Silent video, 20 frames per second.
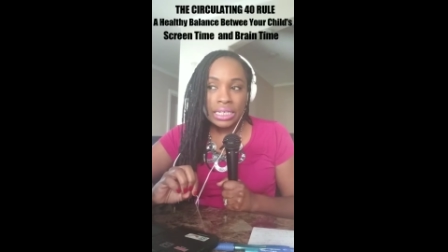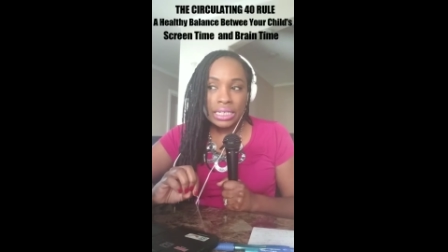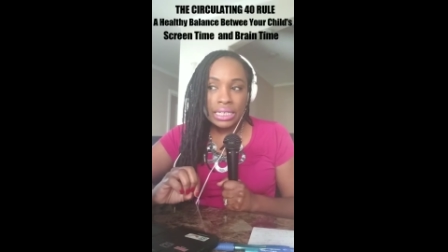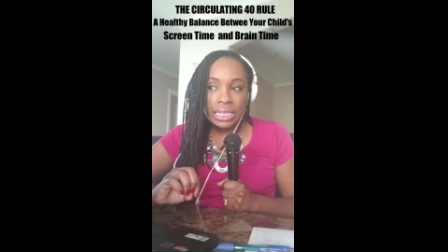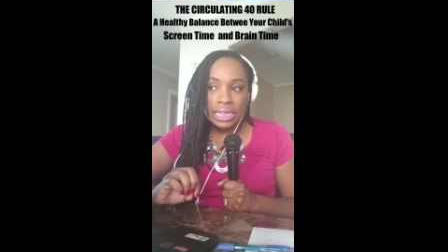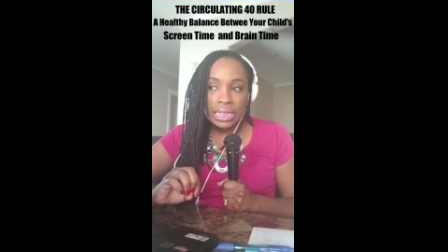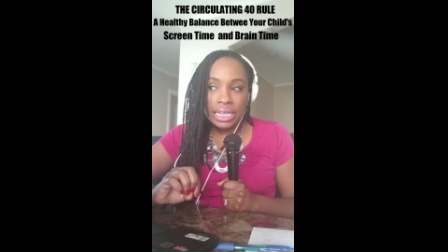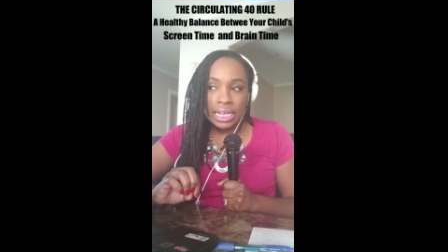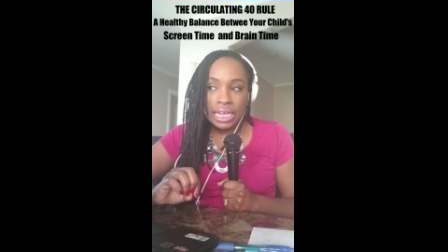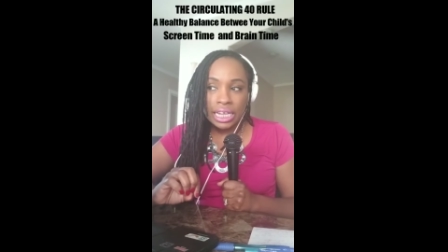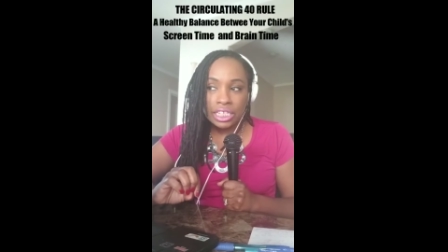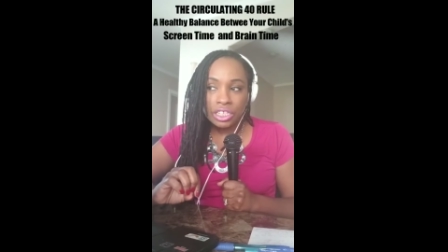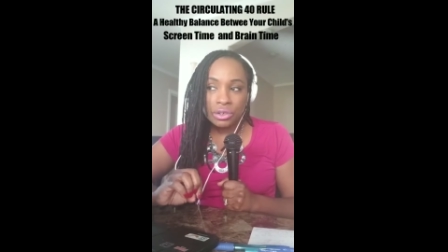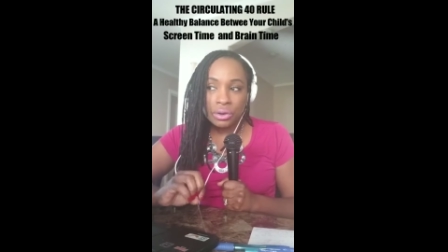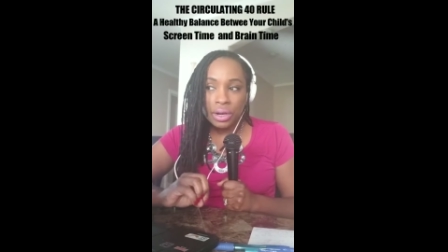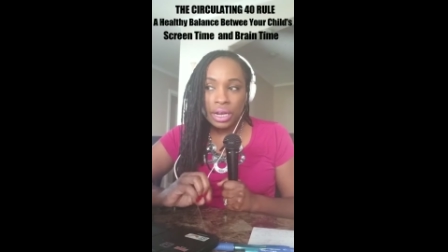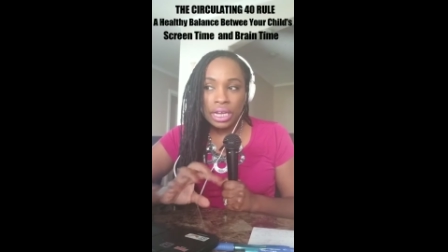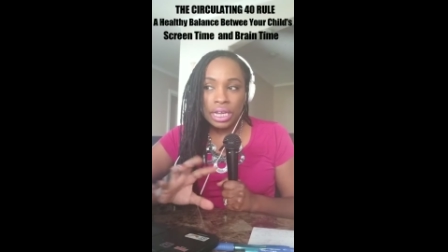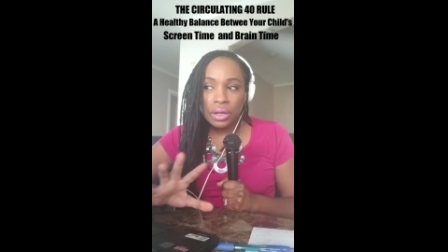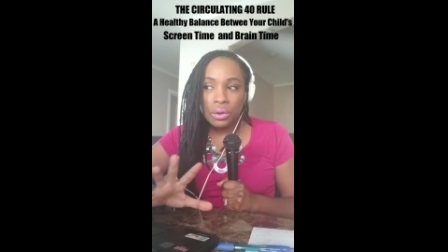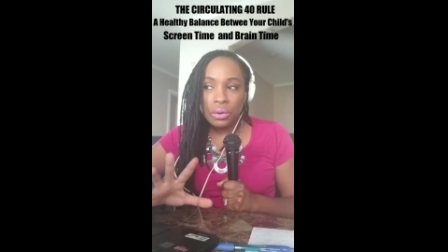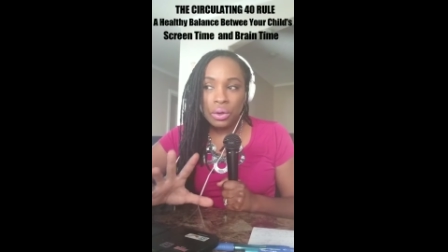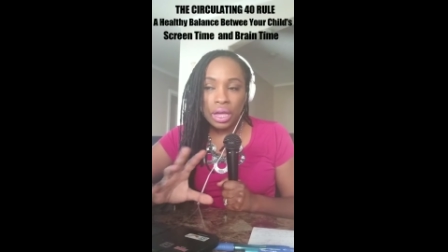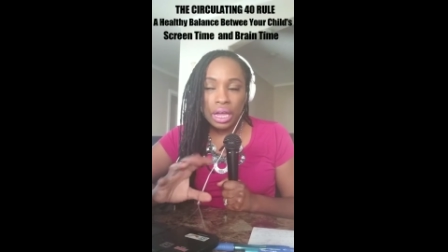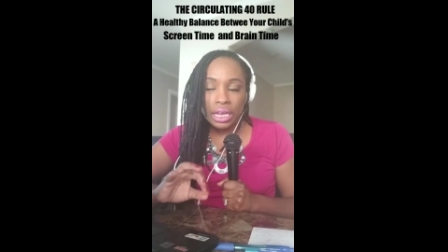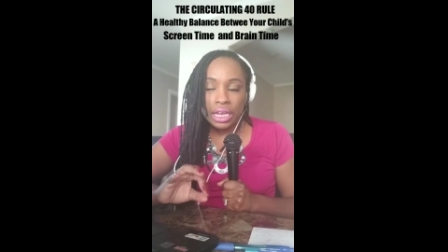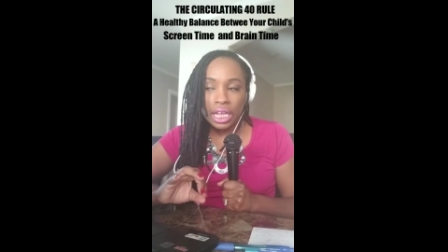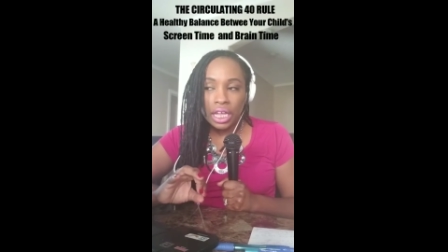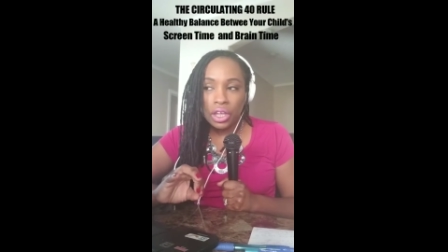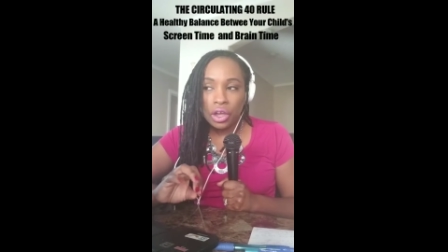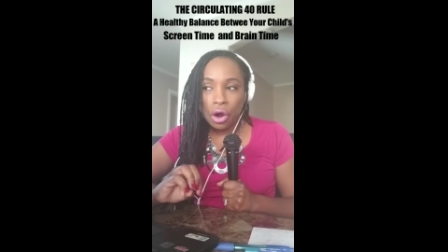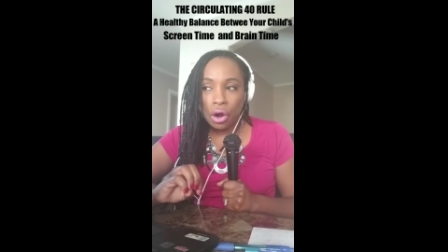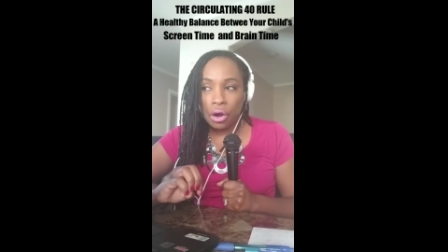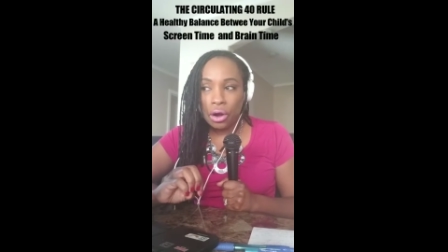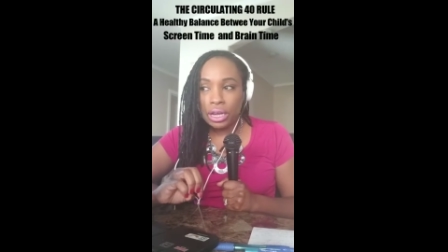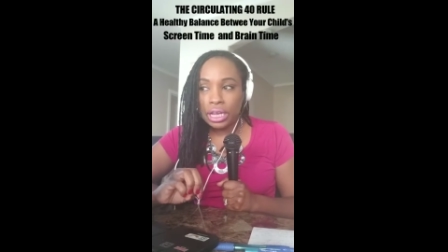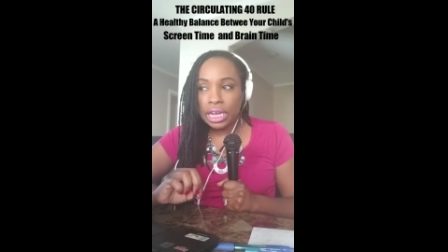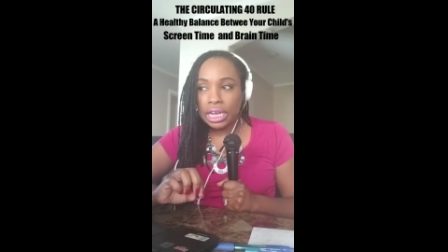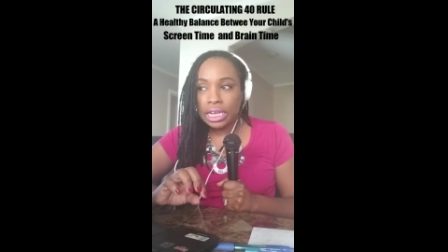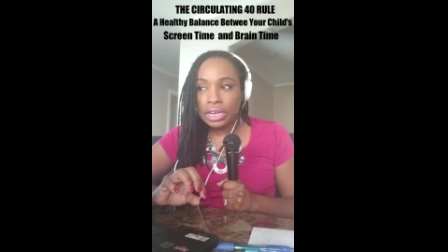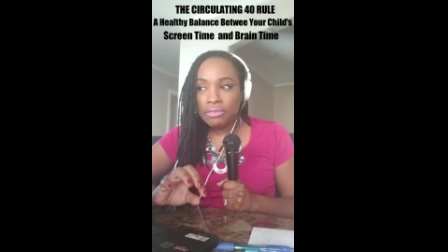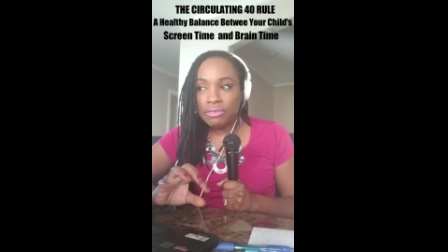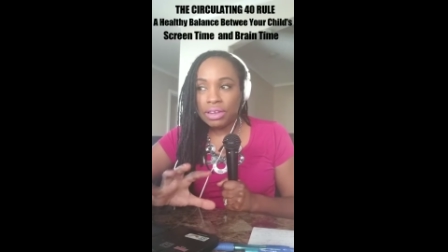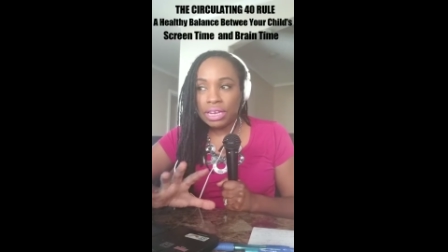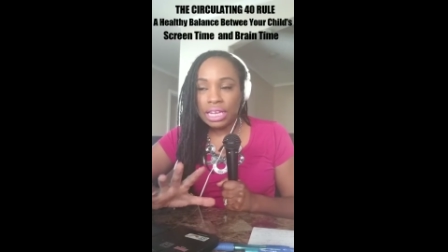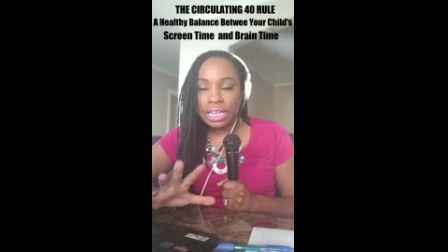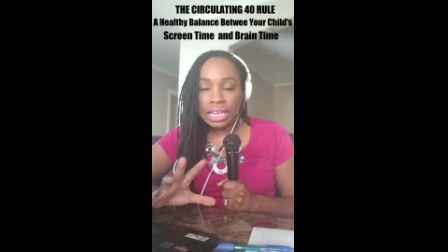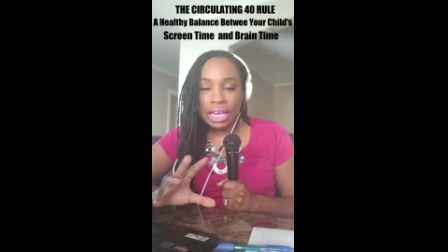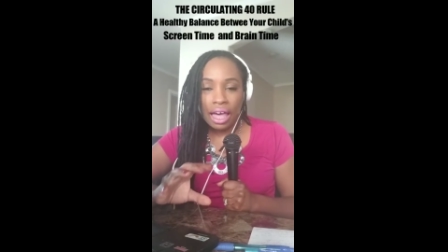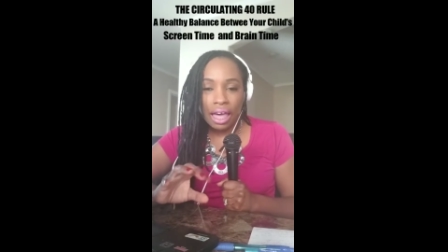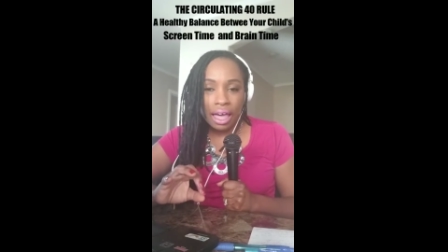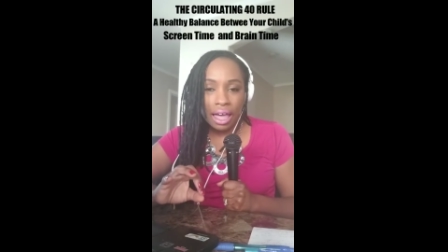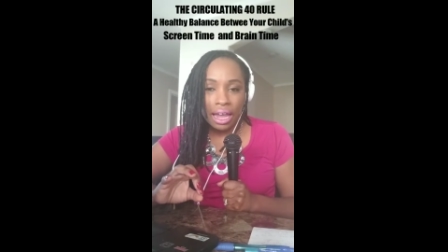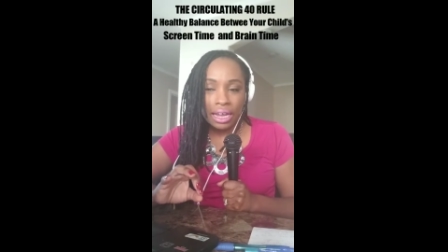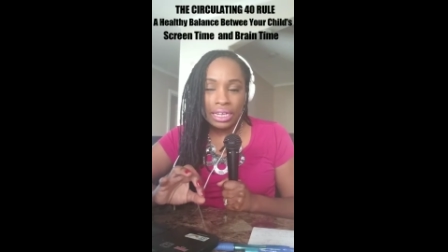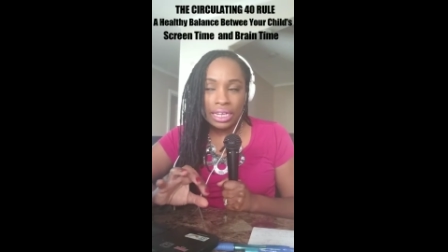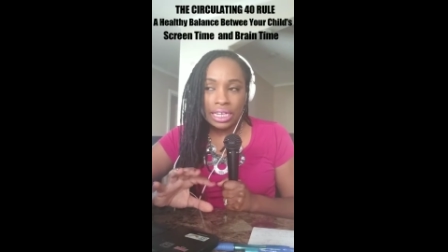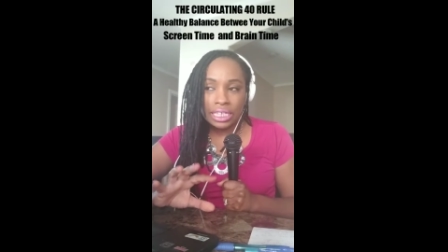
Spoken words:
to this, or any guardian of any kind